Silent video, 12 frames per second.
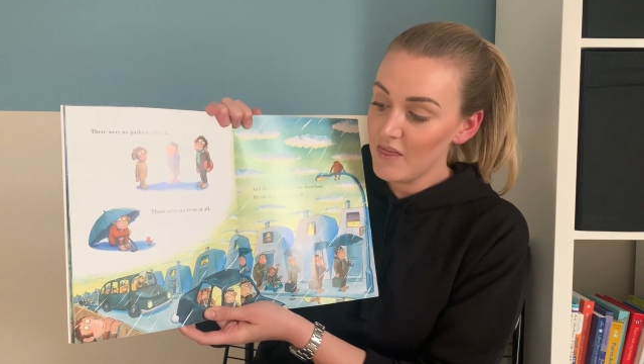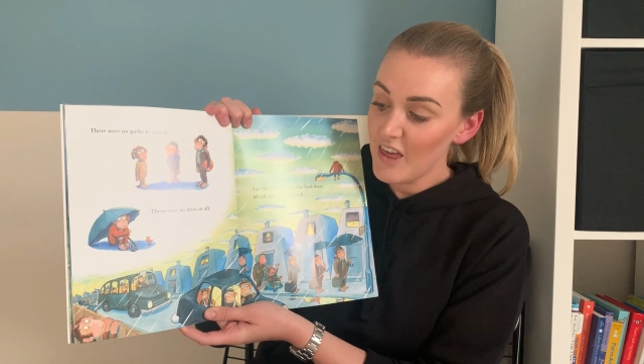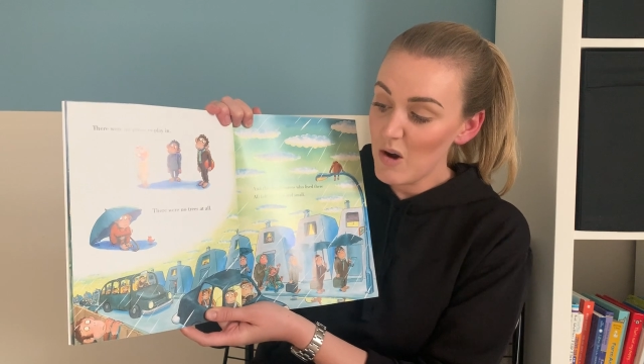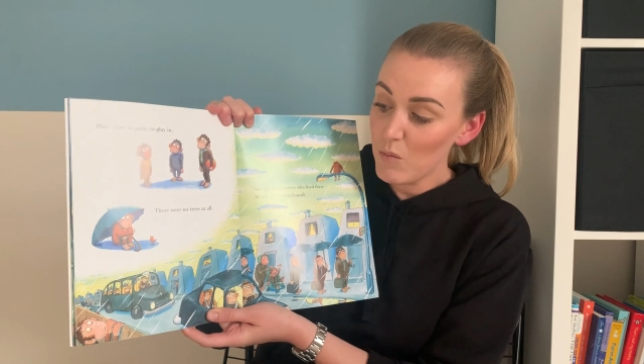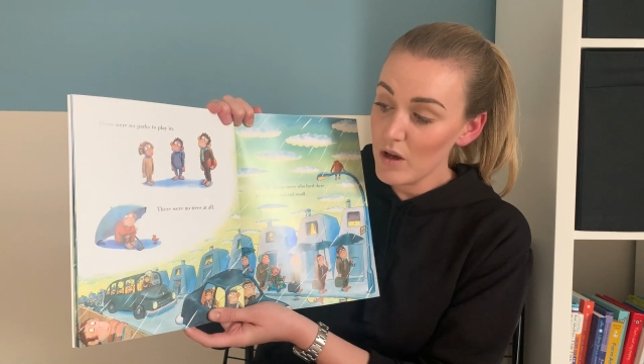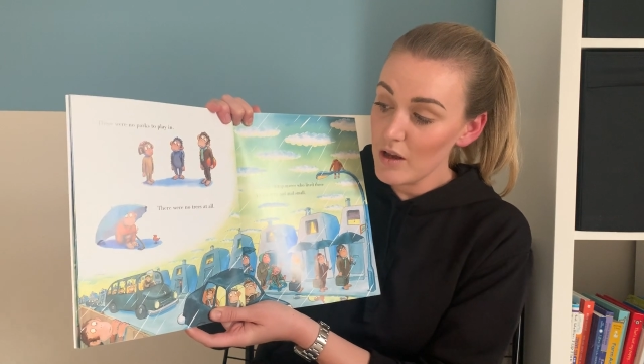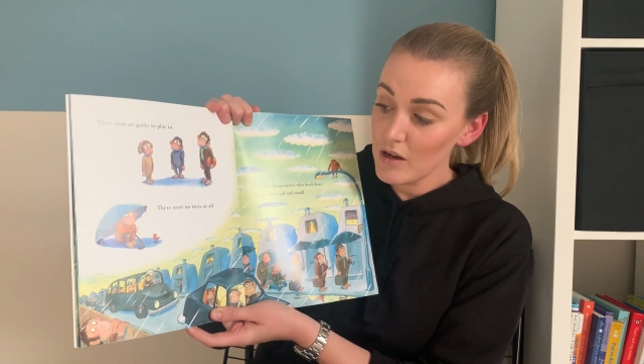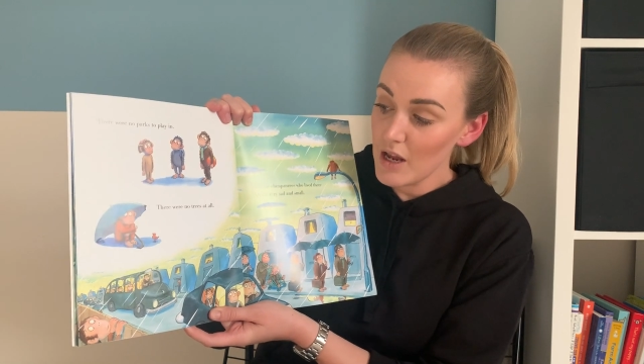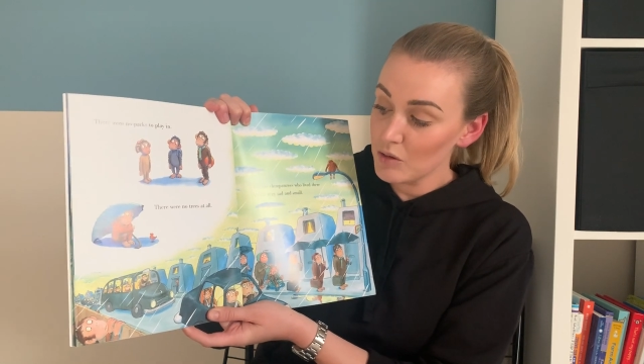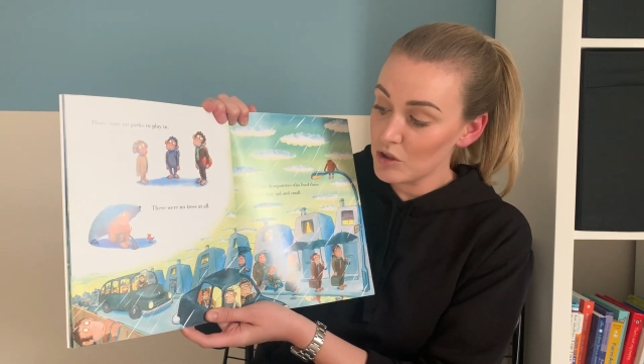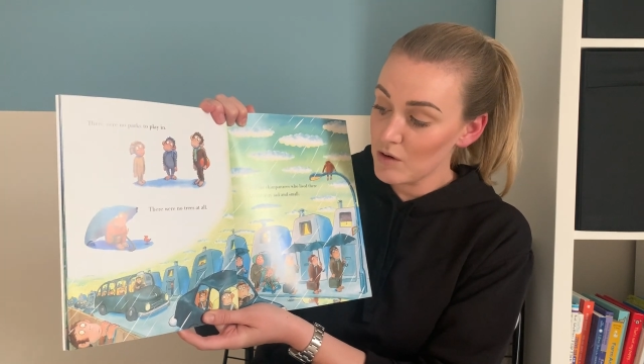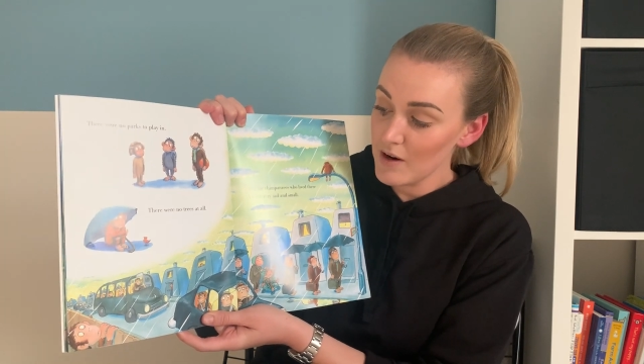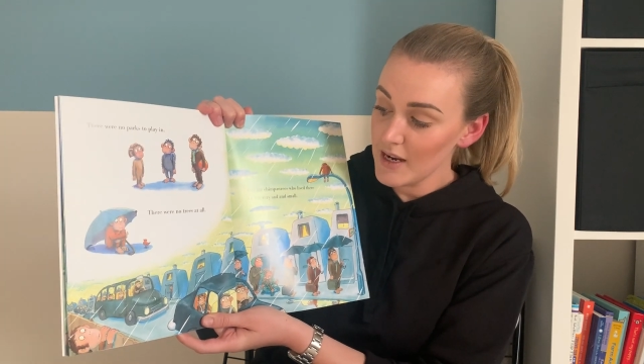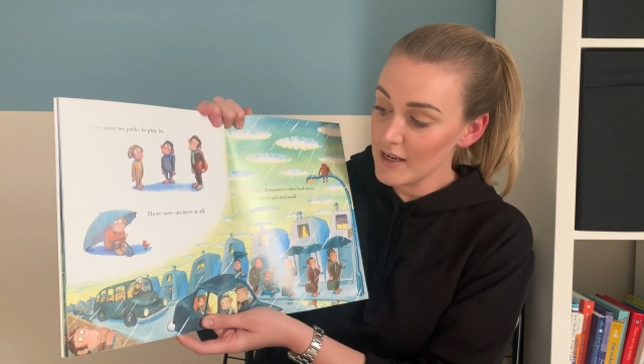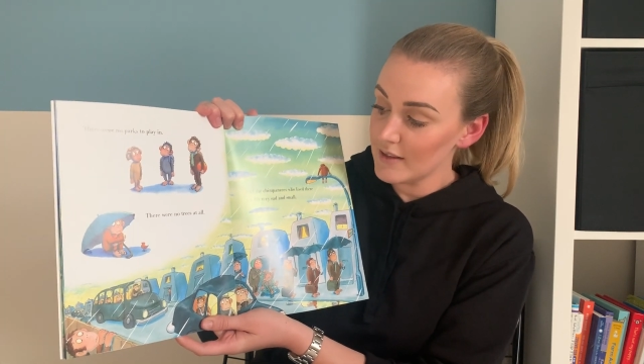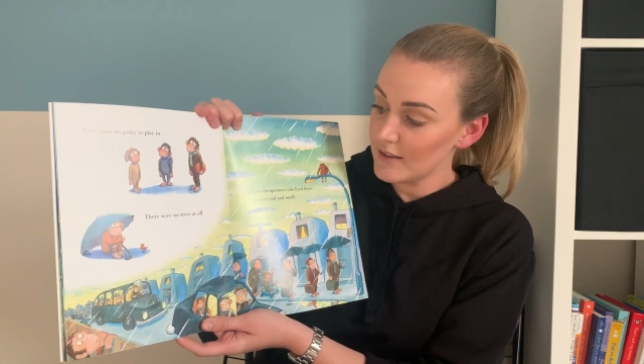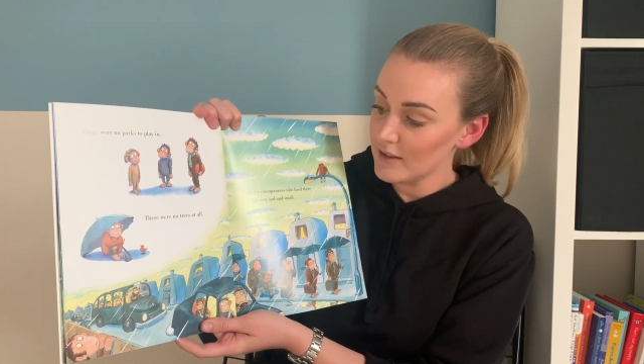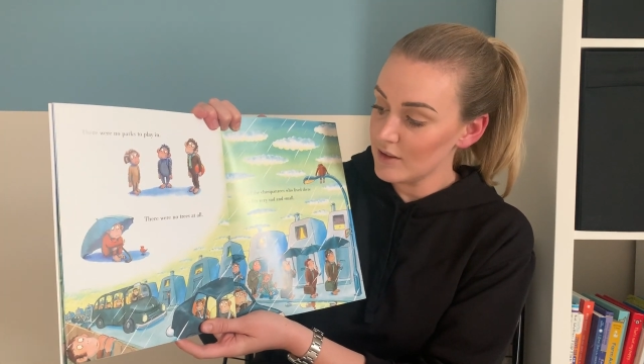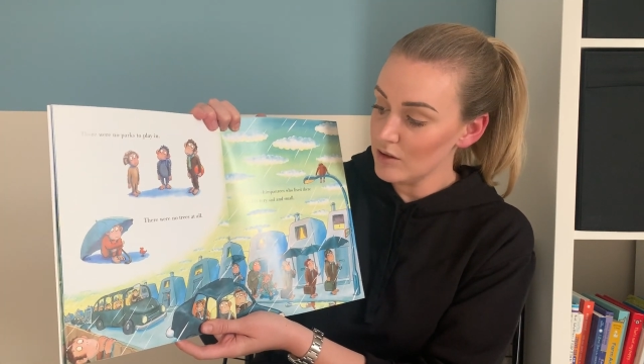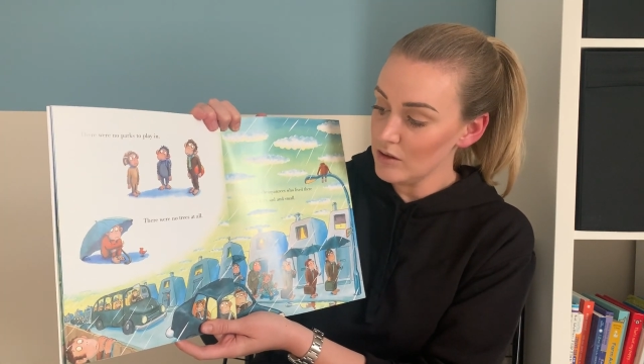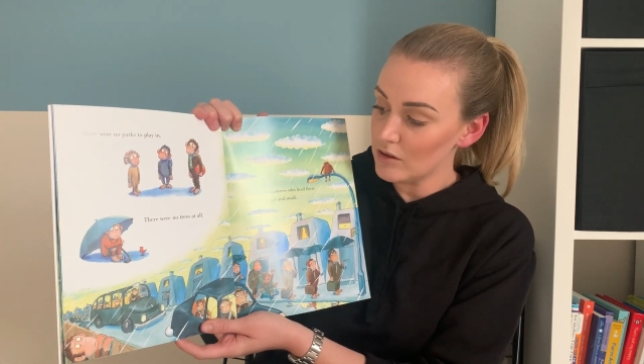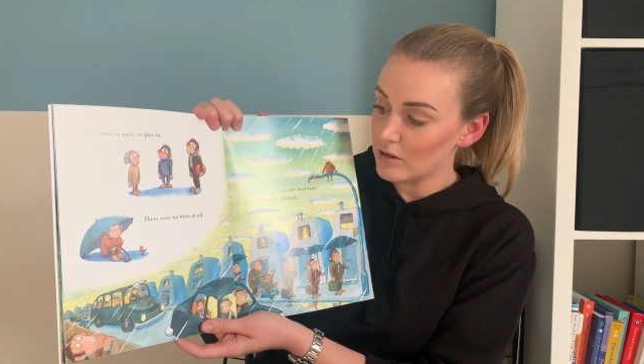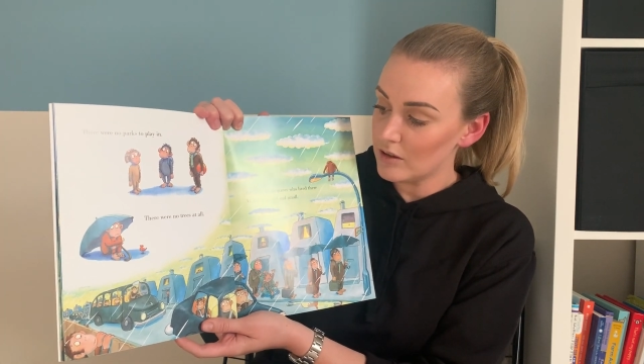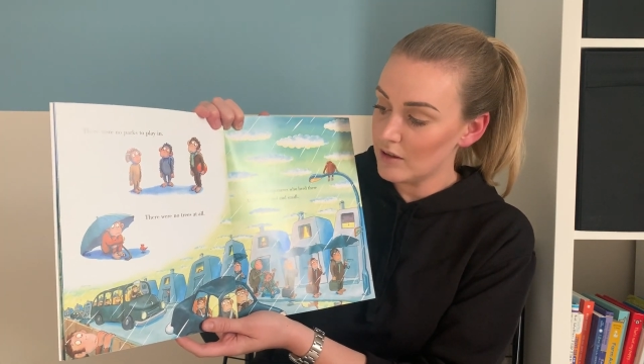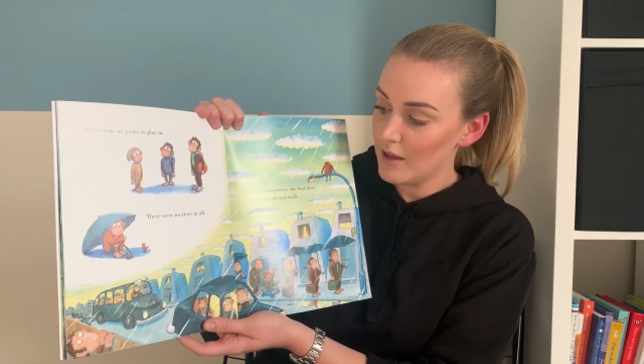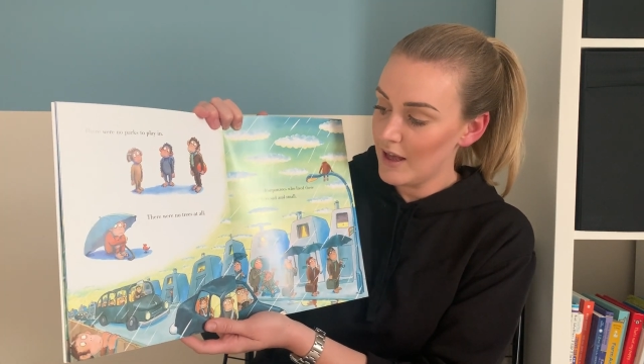There were no trees at all.